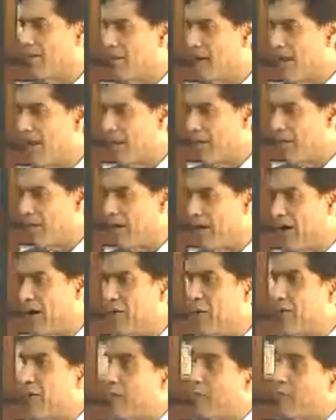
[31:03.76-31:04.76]
are afraid of
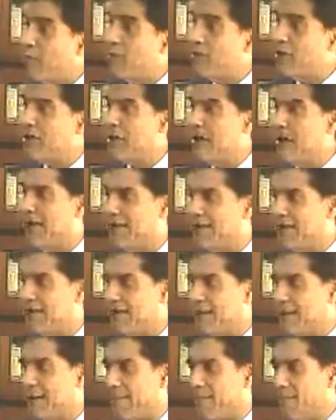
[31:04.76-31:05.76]
the future actions.
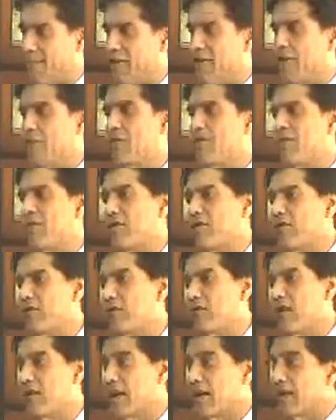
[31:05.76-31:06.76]
Suppose we lose the
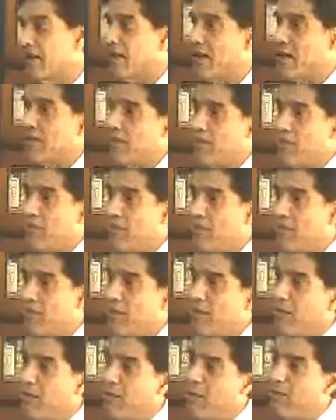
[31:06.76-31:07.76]
case, then
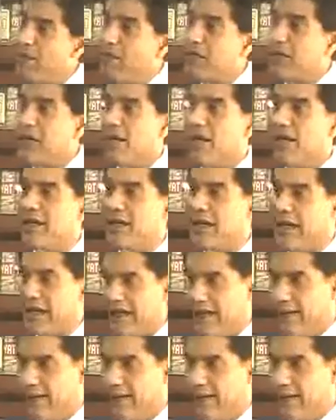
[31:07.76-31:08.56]
mere piche gir jayenge.